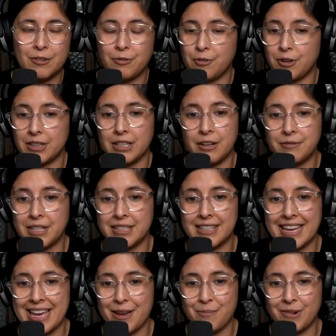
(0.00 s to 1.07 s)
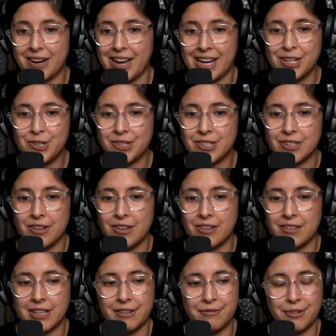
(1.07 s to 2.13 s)
for loving the amber
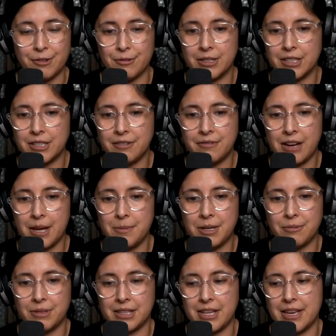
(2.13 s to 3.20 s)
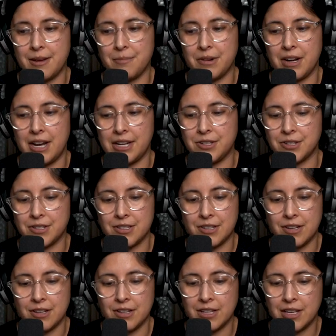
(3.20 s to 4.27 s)
hydrosol and for really vibing with the amber
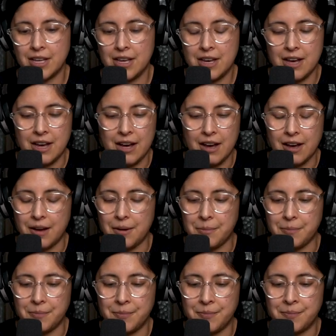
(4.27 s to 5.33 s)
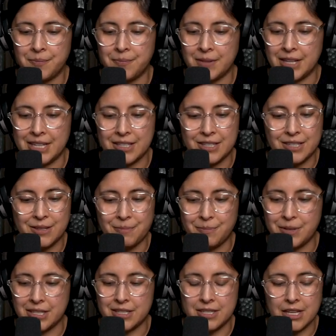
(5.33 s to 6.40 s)
hydrosol. Um, it's
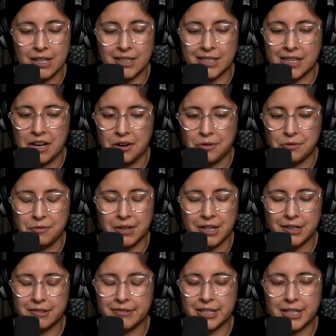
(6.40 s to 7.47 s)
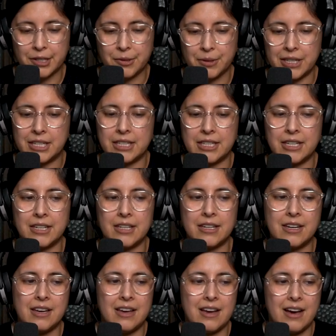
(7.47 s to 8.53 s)
been selling out very, very quickly.
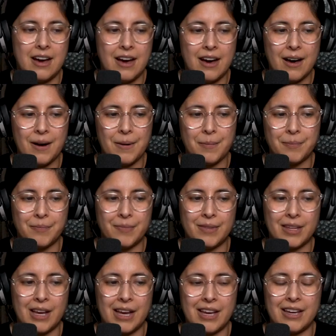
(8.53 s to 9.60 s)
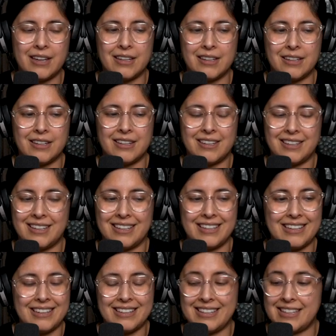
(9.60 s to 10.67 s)
Um, I,
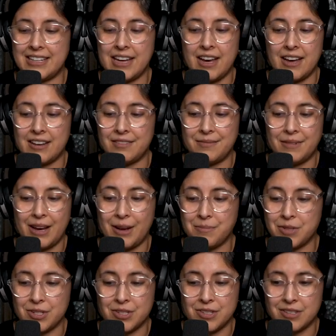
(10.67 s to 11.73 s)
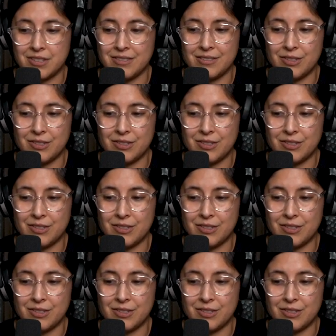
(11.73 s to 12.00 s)
yeah, I'm just